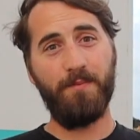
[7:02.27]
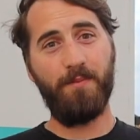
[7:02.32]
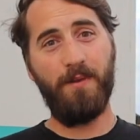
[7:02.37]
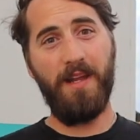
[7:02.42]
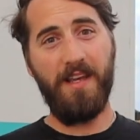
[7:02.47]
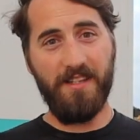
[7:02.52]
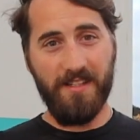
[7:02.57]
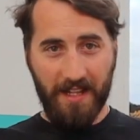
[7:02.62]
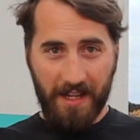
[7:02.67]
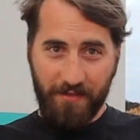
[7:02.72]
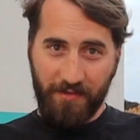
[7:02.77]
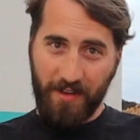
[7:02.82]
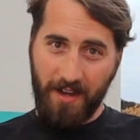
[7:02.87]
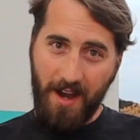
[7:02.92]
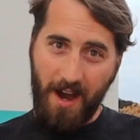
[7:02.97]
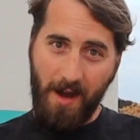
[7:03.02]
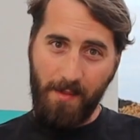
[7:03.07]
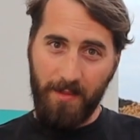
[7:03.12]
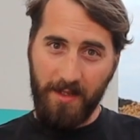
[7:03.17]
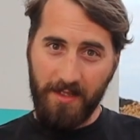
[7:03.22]
Please leave a
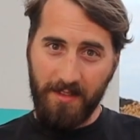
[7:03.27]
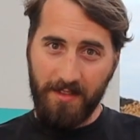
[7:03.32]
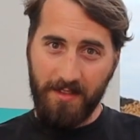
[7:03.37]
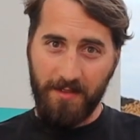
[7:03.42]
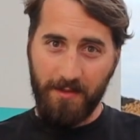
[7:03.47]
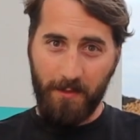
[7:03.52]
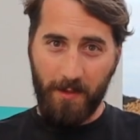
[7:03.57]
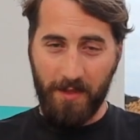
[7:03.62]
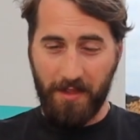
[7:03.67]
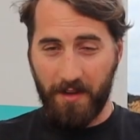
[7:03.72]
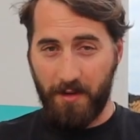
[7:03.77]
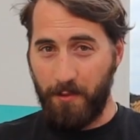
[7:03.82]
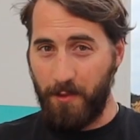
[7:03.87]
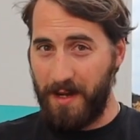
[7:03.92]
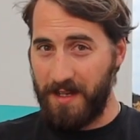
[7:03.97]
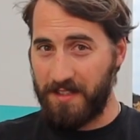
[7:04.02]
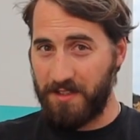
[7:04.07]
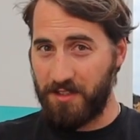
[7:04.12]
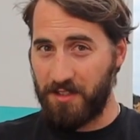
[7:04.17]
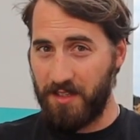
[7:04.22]
comment with a
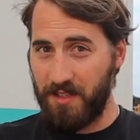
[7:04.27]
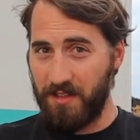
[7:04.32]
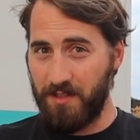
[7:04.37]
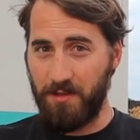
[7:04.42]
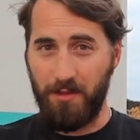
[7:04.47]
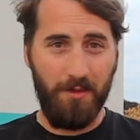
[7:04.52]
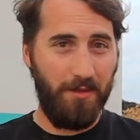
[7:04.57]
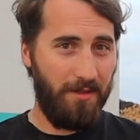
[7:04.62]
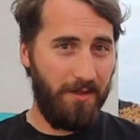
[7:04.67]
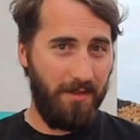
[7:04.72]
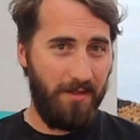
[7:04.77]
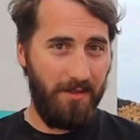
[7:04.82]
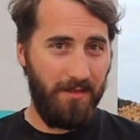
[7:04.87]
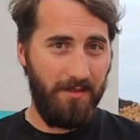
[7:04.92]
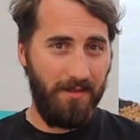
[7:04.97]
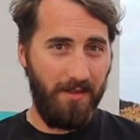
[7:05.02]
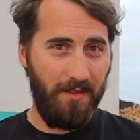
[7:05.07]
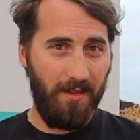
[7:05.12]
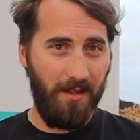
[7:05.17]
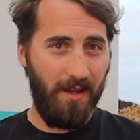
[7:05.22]
question
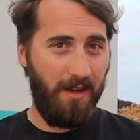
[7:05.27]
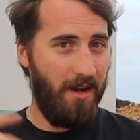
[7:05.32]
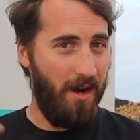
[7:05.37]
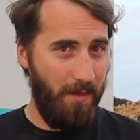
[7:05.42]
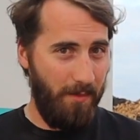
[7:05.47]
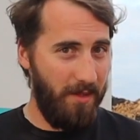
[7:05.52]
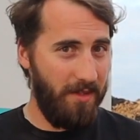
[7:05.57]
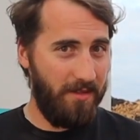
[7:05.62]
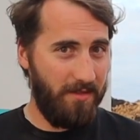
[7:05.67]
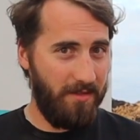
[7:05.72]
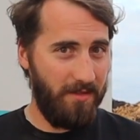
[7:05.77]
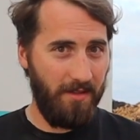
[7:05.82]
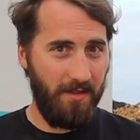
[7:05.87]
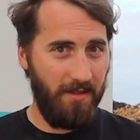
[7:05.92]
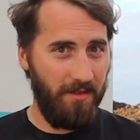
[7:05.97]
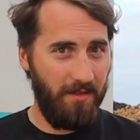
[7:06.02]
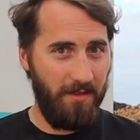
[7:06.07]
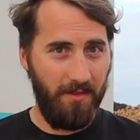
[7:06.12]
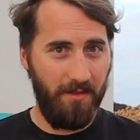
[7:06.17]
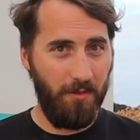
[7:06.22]
or a comment,
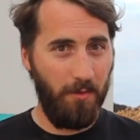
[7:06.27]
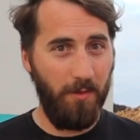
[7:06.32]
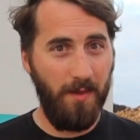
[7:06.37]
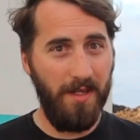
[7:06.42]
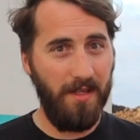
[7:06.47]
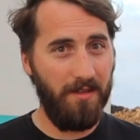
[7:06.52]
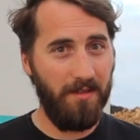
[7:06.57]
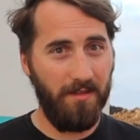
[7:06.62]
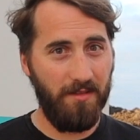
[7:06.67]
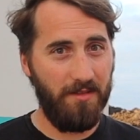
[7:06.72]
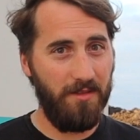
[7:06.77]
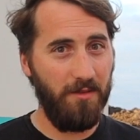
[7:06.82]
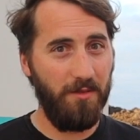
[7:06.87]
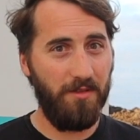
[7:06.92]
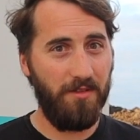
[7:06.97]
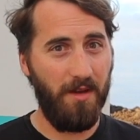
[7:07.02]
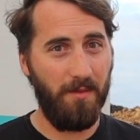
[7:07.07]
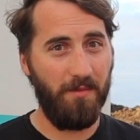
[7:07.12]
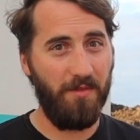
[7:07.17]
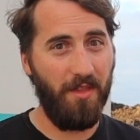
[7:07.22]
do we do
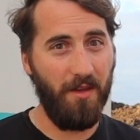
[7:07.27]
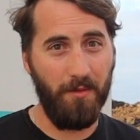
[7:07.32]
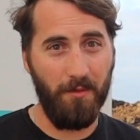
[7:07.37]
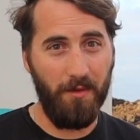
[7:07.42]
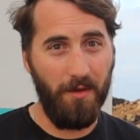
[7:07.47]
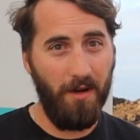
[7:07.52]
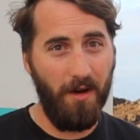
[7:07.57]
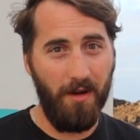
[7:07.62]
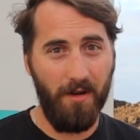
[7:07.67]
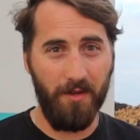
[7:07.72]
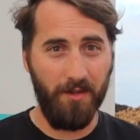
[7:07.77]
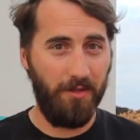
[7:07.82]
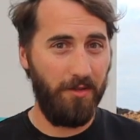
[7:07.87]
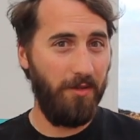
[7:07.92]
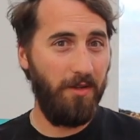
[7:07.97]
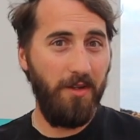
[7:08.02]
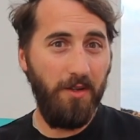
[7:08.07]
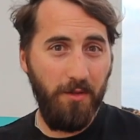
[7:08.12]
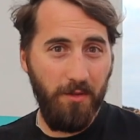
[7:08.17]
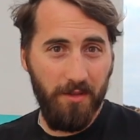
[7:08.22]
something wrong, or
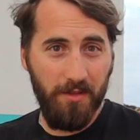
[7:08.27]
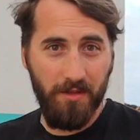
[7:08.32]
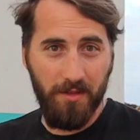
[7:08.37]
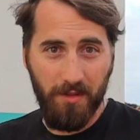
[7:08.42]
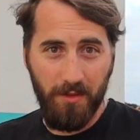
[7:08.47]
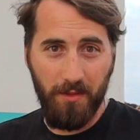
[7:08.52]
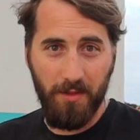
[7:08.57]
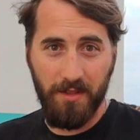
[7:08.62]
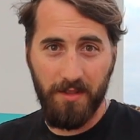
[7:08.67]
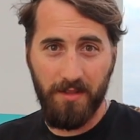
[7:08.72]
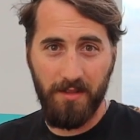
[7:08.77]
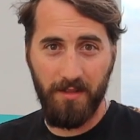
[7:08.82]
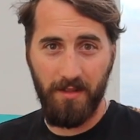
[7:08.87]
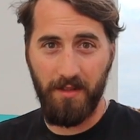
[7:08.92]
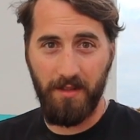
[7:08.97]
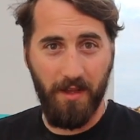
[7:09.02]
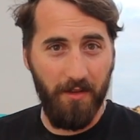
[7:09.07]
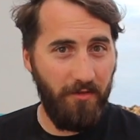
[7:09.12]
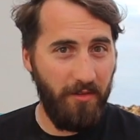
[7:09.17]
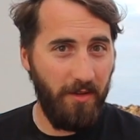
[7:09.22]
do you do it
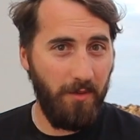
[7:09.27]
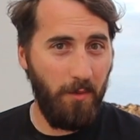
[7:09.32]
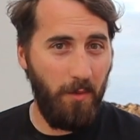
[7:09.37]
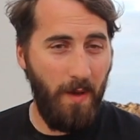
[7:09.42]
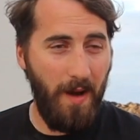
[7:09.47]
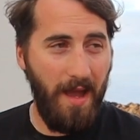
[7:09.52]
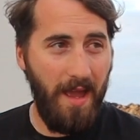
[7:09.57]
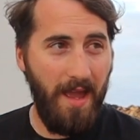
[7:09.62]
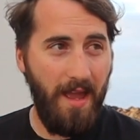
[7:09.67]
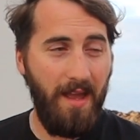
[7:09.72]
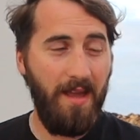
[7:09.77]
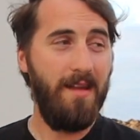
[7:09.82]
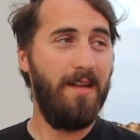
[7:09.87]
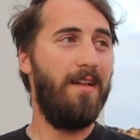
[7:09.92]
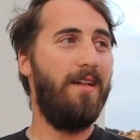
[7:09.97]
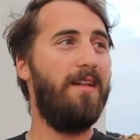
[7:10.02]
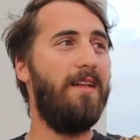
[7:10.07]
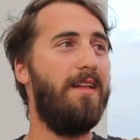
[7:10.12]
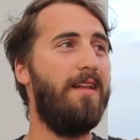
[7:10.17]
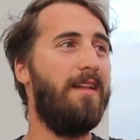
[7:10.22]
a different way,
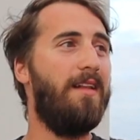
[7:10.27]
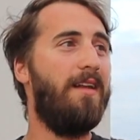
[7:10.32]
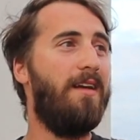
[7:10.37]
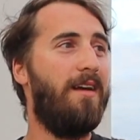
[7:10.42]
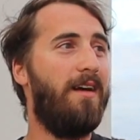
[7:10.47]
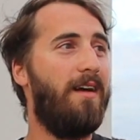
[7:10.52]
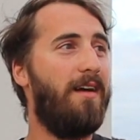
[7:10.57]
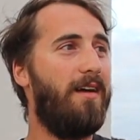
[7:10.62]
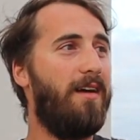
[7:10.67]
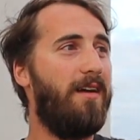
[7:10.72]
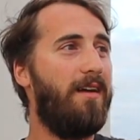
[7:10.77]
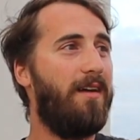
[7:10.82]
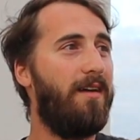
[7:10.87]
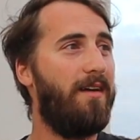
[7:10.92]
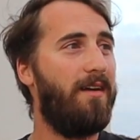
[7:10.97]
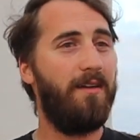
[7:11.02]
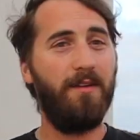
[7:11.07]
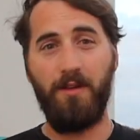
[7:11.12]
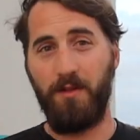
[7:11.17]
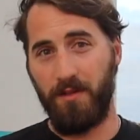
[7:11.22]

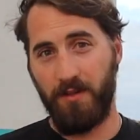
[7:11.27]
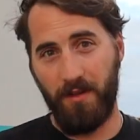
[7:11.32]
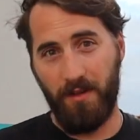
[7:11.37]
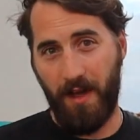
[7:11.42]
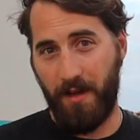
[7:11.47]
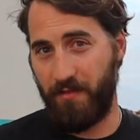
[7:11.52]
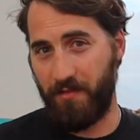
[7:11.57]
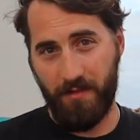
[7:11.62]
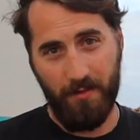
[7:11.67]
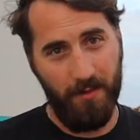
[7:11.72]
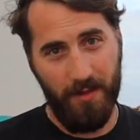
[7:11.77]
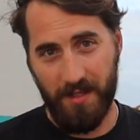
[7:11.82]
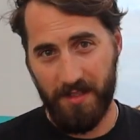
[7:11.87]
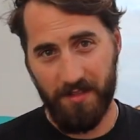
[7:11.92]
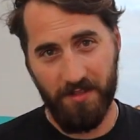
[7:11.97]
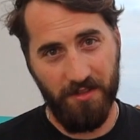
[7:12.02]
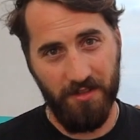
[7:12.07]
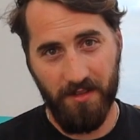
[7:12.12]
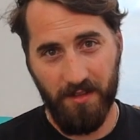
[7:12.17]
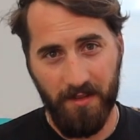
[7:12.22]
or do you have a
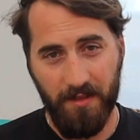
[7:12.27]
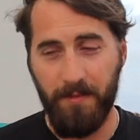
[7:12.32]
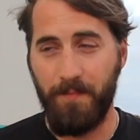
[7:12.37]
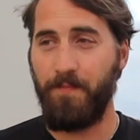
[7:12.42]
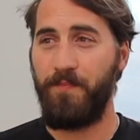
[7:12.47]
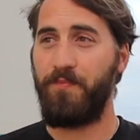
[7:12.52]
question?